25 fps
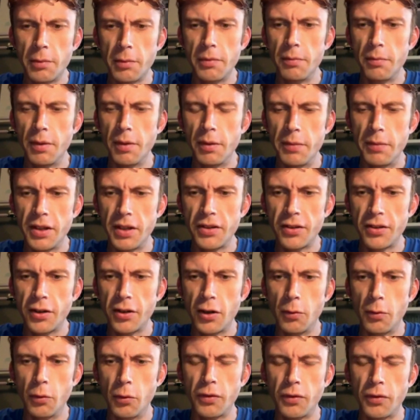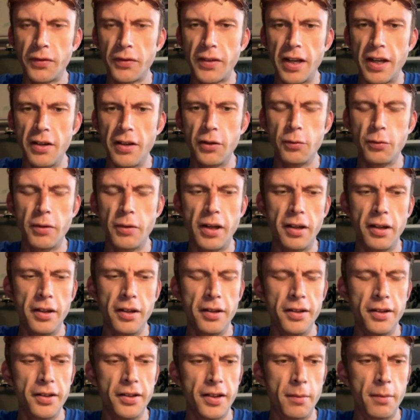I'm a, a big Star Wars fan as well,
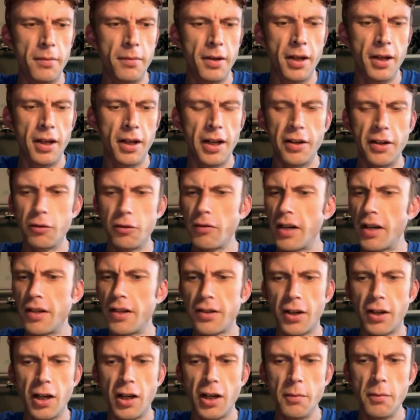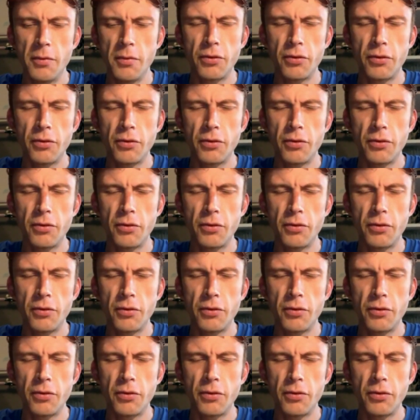and um, had a great time.